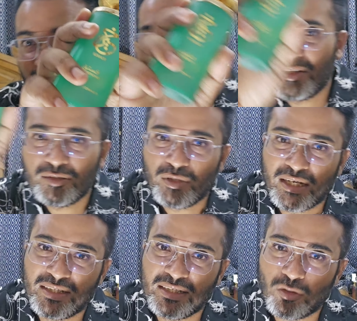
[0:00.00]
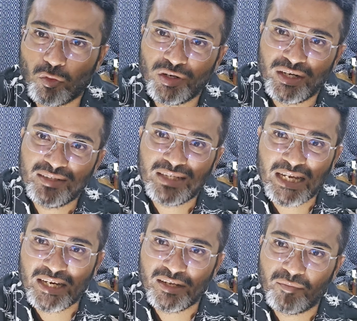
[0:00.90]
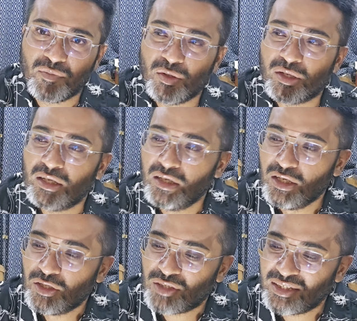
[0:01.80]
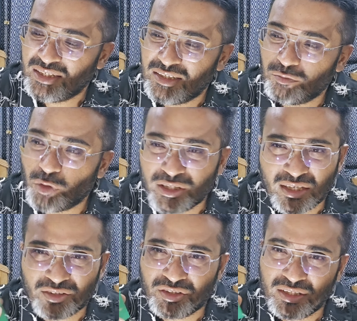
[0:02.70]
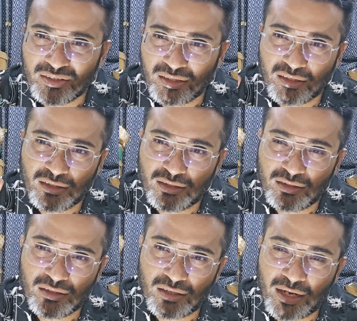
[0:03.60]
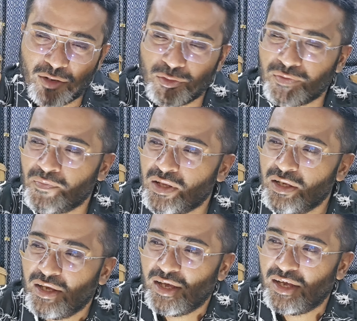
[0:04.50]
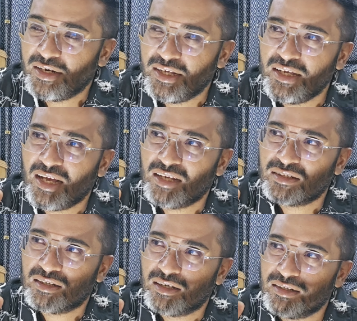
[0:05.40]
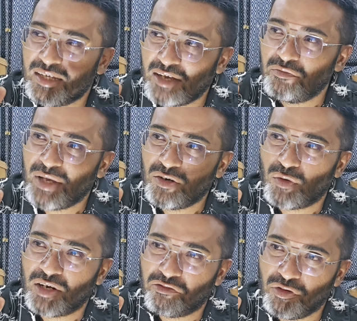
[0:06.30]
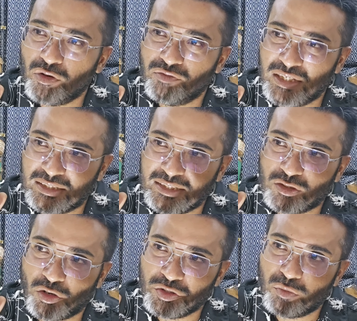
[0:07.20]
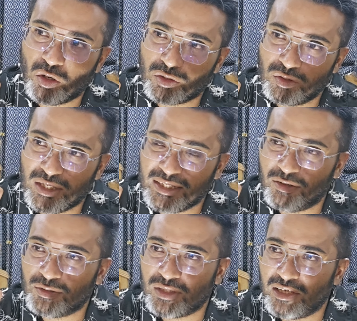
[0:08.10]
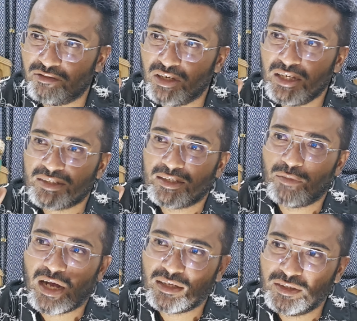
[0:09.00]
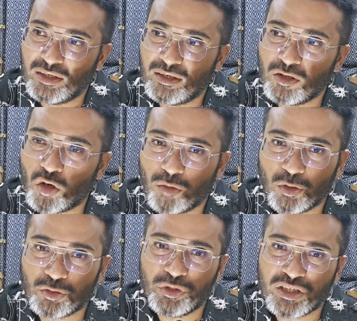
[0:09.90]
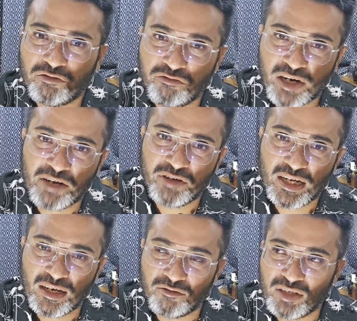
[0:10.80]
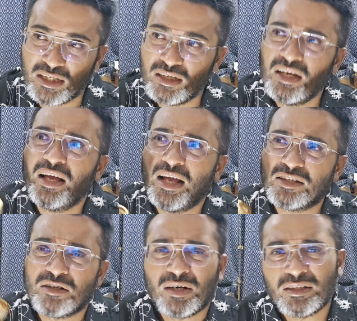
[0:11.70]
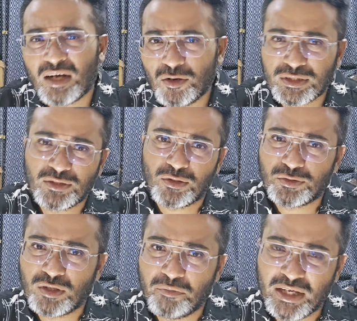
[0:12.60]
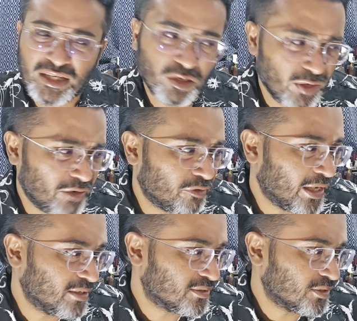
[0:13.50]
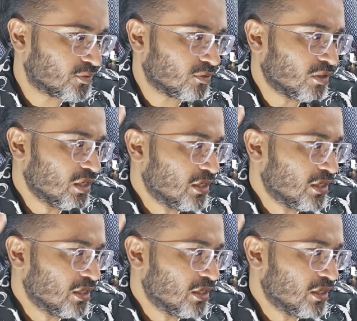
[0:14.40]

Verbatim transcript: countries, but I think the owner is Indian. Okay, so I think this is Mohit Khatri's uh, house, and he has. Uh, they have made quite a few of these. This orange bottle, and they also have some other gourmands which are very very lovely. And some other houses also are making great fragrances. So